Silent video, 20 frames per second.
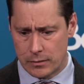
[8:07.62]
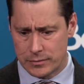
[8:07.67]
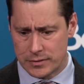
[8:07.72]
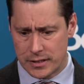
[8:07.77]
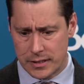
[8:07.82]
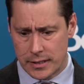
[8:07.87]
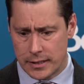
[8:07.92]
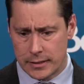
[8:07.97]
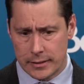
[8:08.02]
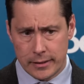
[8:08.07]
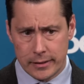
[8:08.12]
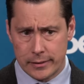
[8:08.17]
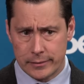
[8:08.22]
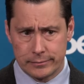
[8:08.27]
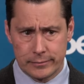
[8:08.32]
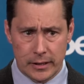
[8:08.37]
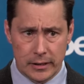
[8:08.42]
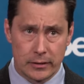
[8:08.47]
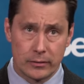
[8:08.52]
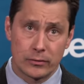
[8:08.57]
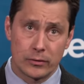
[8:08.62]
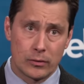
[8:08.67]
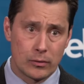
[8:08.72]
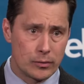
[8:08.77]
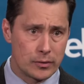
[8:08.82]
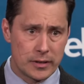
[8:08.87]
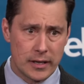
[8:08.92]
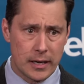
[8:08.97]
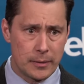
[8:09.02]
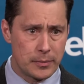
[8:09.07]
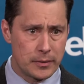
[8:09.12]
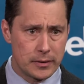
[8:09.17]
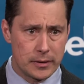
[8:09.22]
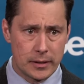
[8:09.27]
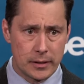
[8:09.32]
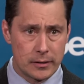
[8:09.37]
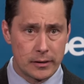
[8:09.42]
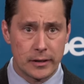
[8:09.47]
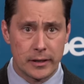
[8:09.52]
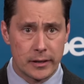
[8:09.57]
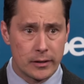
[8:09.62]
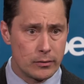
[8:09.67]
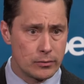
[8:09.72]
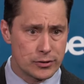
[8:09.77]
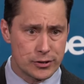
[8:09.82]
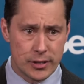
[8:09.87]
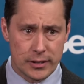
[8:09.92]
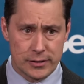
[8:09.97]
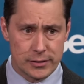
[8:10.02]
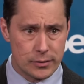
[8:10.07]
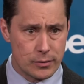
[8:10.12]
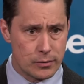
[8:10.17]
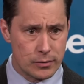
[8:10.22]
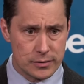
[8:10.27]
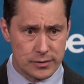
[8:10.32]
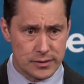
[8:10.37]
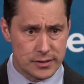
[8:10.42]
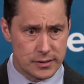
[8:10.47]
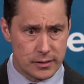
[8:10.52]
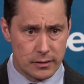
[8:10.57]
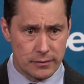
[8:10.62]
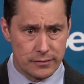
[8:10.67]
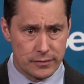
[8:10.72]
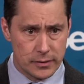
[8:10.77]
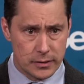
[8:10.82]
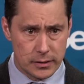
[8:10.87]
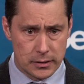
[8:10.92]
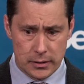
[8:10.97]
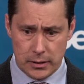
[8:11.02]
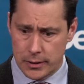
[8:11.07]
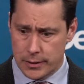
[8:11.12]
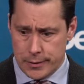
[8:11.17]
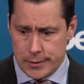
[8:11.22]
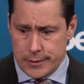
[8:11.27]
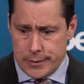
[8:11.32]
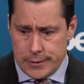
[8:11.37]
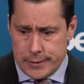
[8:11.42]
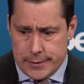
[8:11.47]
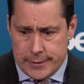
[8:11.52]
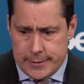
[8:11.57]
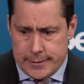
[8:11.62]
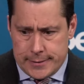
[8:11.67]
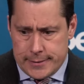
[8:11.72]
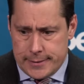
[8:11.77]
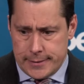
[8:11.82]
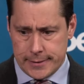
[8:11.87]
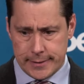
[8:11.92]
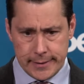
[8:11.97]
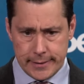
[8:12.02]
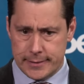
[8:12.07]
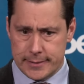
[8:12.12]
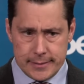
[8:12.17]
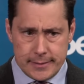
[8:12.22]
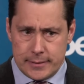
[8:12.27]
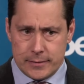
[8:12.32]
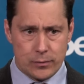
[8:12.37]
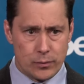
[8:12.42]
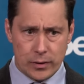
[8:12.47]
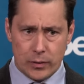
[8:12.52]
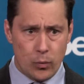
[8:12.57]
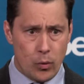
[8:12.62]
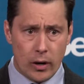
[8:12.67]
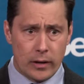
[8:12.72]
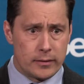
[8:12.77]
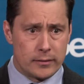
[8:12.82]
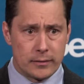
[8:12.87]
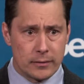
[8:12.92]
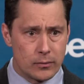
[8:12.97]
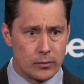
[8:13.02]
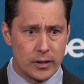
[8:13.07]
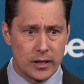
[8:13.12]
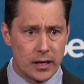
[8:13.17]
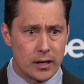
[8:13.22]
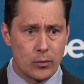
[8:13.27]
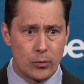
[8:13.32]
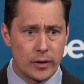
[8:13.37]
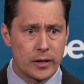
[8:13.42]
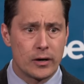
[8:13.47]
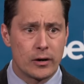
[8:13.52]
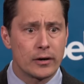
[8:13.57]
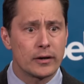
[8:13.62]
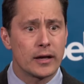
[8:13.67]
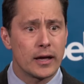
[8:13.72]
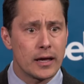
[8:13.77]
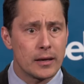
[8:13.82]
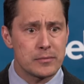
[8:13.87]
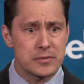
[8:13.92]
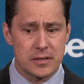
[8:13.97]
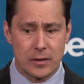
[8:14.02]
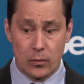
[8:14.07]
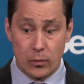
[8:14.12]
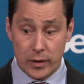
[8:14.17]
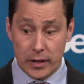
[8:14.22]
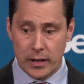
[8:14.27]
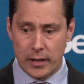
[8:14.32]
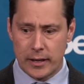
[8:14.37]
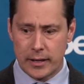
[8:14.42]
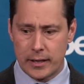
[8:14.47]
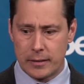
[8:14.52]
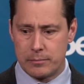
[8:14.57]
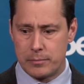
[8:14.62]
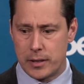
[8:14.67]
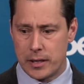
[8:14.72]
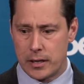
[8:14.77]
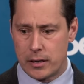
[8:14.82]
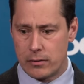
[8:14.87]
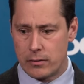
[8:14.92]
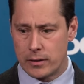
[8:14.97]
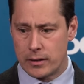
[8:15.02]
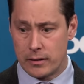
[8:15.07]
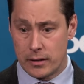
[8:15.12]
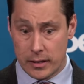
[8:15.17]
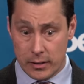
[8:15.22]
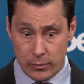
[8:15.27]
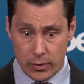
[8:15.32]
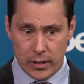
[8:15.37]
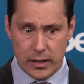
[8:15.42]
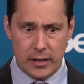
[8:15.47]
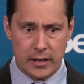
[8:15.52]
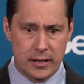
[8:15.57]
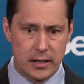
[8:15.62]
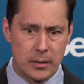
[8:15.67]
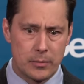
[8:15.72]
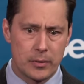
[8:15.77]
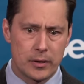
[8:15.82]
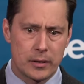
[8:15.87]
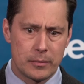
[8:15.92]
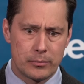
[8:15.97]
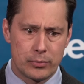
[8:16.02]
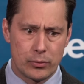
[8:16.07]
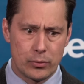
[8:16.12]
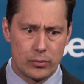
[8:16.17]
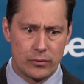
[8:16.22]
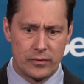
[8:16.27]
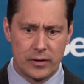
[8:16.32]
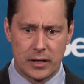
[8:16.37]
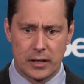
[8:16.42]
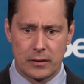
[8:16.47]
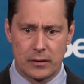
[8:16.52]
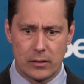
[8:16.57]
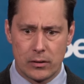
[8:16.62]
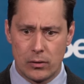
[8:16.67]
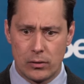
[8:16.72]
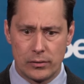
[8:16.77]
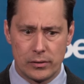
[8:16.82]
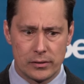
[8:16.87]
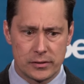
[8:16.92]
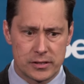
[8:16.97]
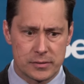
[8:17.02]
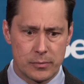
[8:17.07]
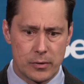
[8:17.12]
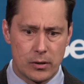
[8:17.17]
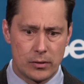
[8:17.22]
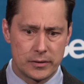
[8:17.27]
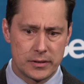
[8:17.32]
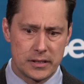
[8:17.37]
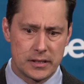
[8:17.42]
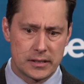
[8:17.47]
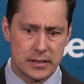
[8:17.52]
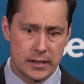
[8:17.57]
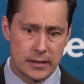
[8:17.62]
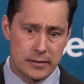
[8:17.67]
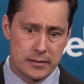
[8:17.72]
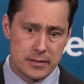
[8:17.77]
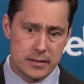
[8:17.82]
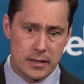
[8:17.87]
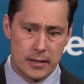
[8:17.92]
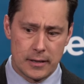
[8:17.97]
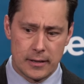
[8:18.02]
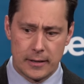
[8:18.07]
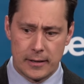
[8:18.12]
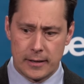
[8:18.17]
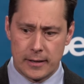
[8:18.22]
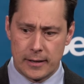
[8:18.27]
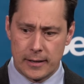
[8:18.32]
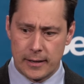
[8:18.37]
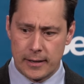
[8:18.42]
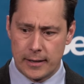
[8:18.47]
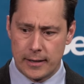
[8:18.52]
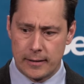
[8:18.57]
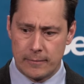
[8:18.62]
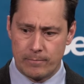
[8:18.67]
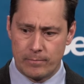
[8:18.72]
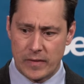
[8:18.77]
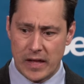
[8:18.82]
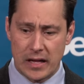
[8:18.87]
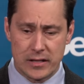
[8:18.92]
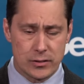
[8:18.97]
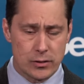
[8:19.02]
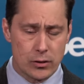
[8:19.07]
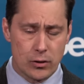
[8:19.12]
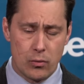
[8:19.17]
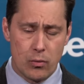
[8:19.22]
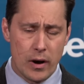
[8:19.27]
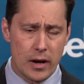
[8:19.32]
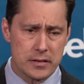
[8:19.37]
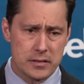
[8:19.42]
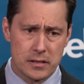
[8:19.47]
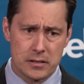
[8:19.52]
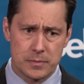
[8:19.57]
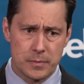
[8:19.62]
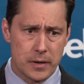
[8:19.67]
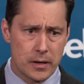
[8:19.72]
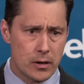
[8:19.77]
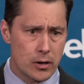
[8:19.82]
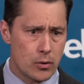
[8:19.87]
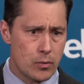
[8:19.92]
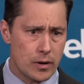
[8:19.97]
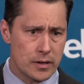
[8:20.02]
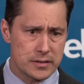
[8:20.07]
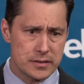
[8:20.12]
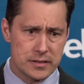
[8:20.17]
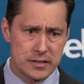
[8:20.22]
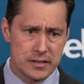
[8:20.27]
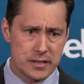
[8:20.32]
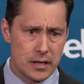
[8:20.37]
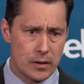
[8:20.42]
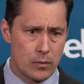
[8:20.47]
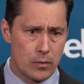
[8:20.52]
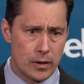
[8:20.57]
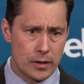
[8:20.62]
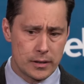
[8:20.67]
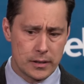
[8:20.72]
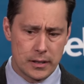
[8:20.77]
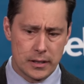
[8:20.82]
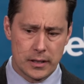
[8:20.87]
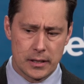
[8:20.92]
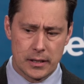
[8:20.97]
tonight I don't know what happened there. I gotta go check scores and stuff. It's we won. We gotta win our games, and we gotta get better. We gotta keep on improving at all those small details, and that's our quest. It's been our quest since day one.